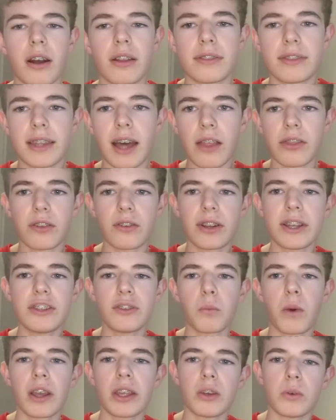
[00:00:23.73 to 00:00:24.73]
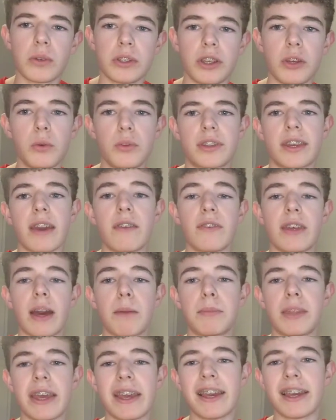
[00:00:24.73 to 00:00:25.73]
Now, the reason why you would use
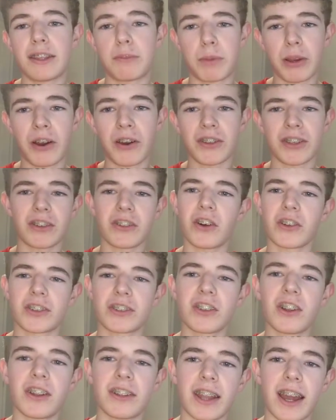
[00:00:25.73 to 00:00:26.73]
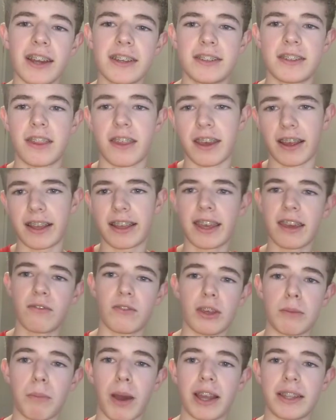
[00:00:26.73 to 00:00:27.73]
KivyMD is because it looks a lot nicer than
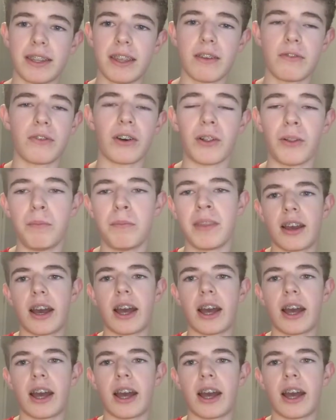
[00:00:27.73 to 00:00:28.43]
Kivy by default.